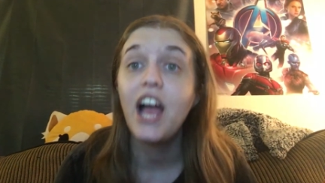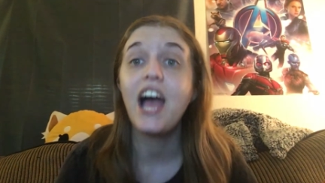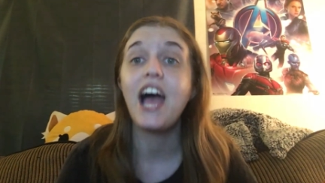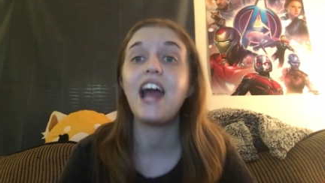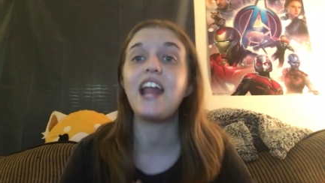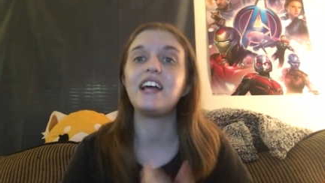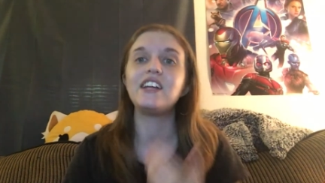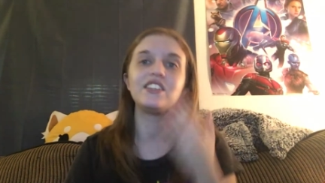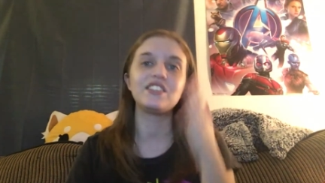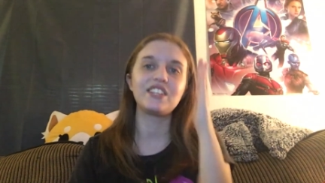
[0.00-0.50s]

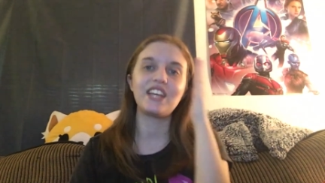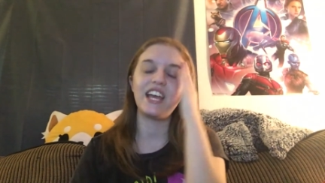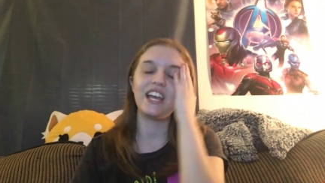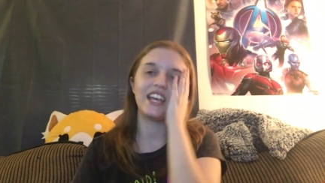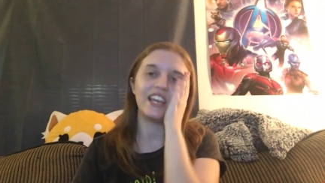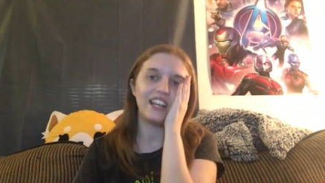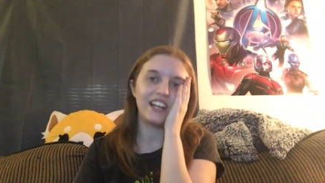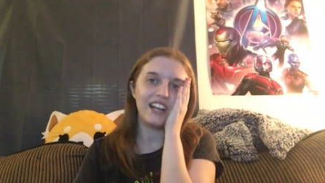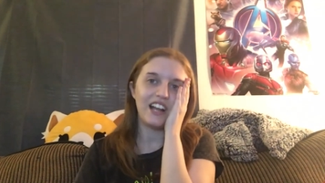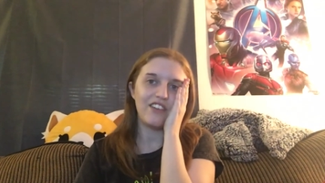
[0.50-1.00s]
and I just can't
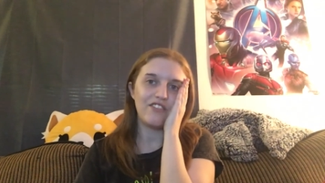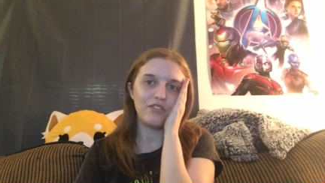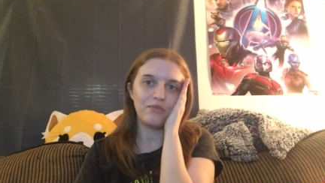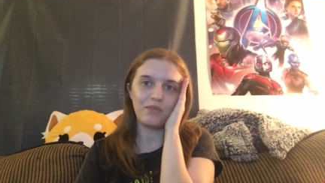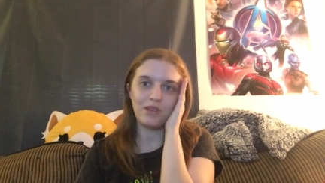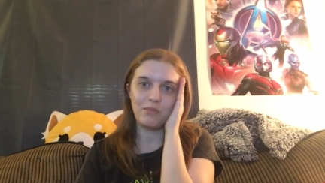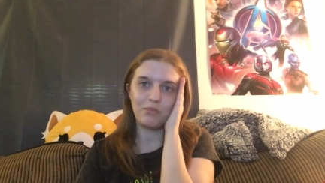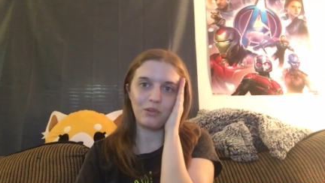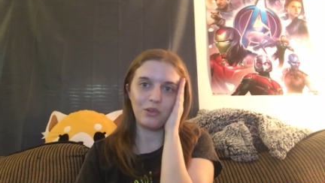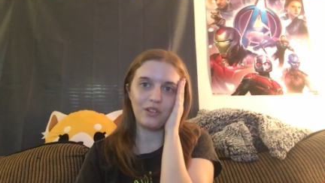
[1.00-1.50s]
get enough of
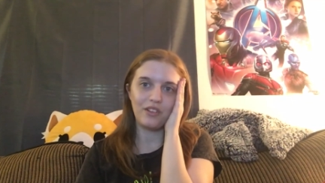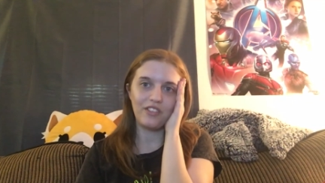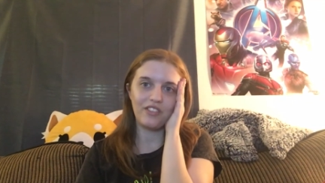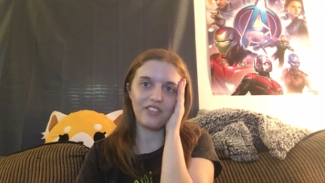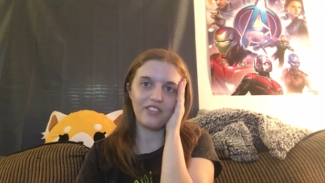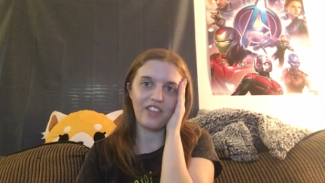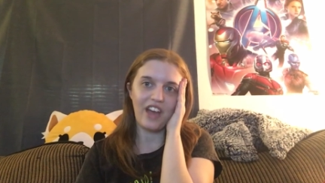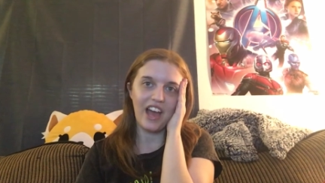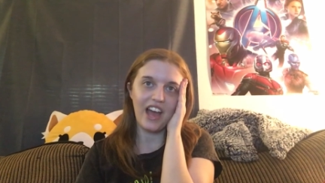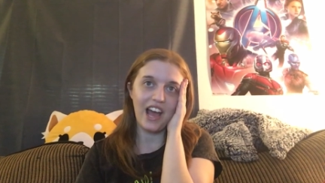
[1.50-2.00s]
people
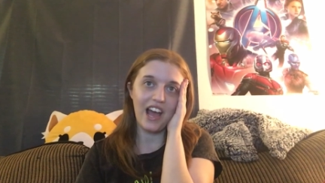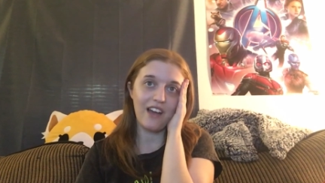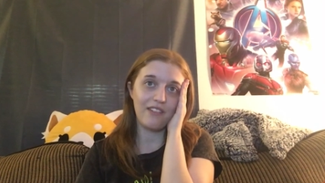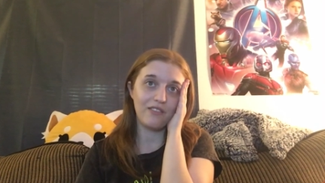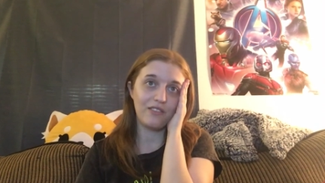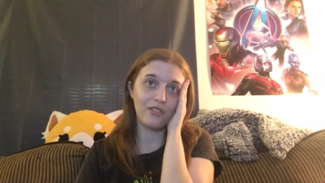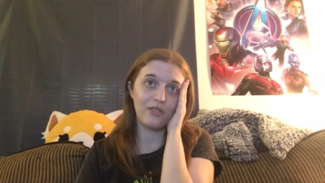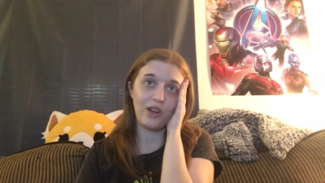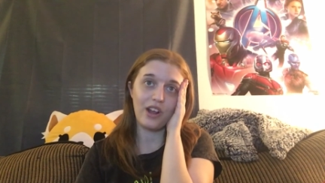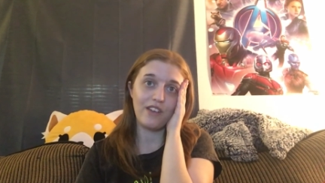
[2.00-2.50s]
that
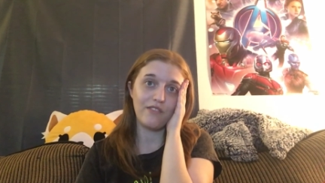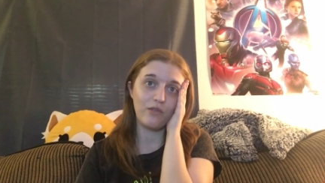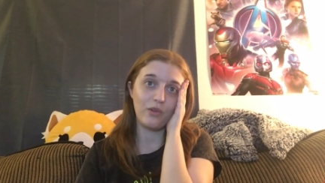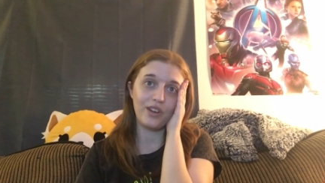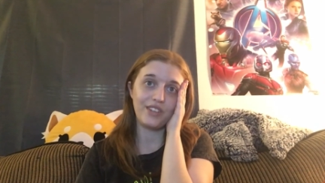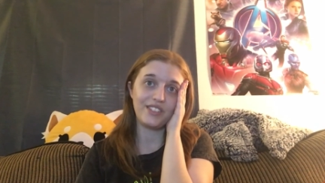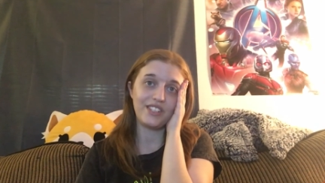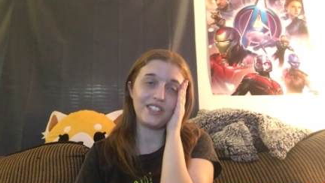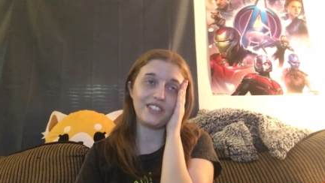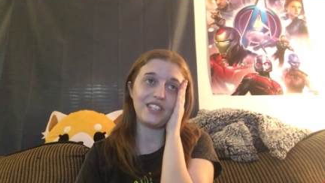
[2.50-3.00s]
have great
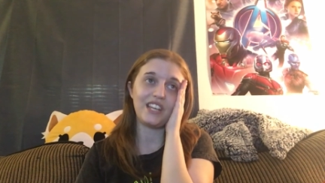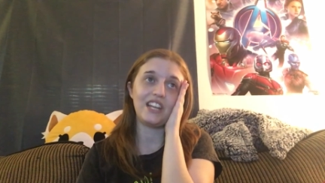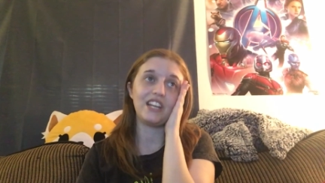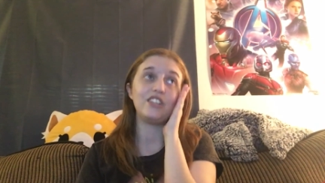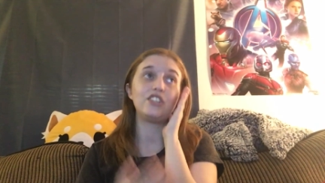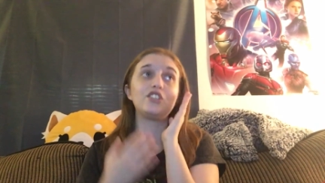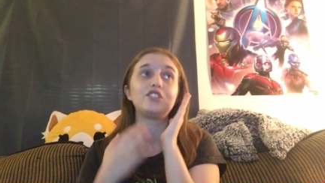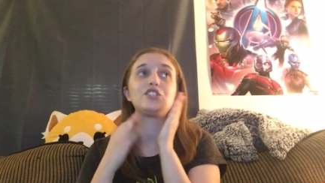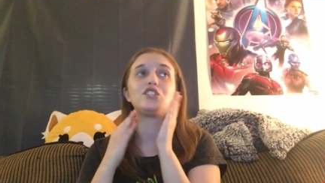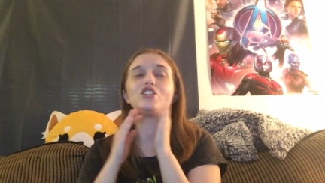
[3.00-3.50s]
voices and
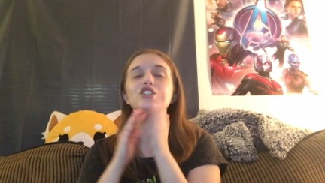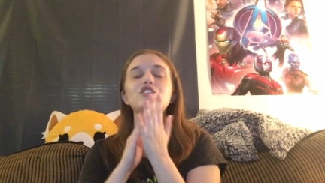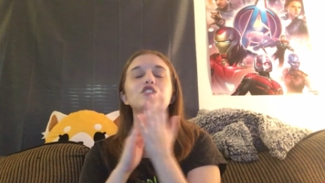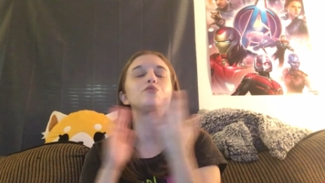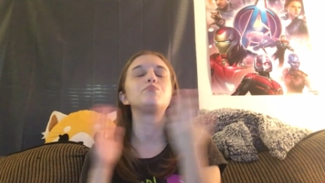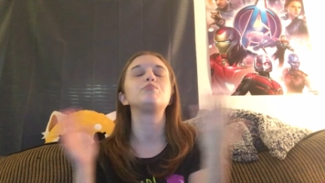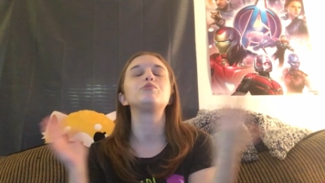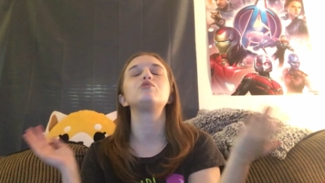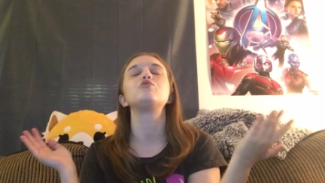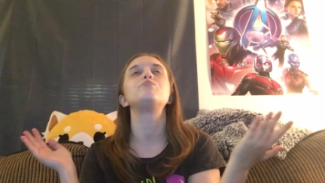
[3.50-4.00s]
it just she
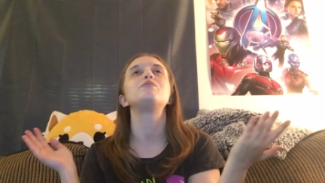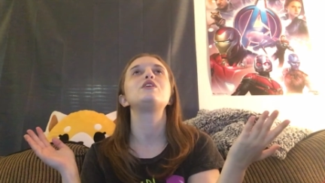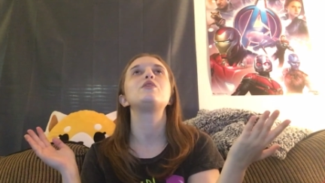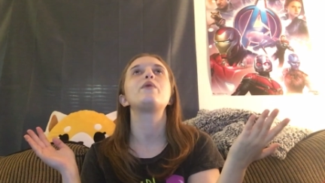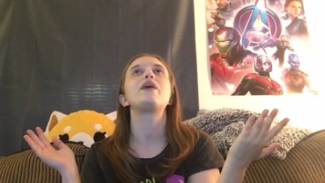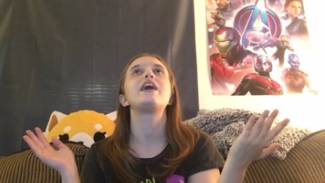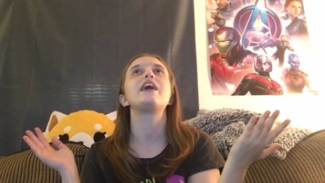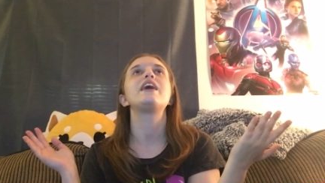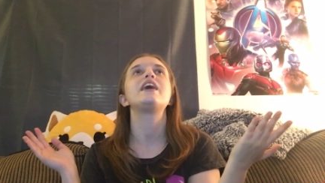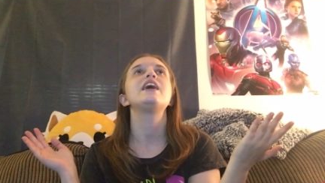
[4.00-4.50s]
just blew me
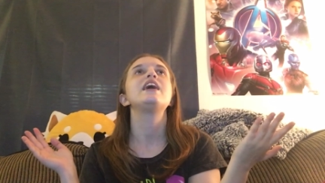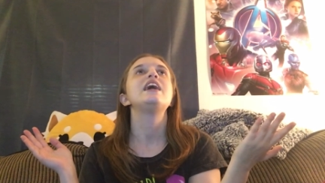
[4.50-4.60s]
away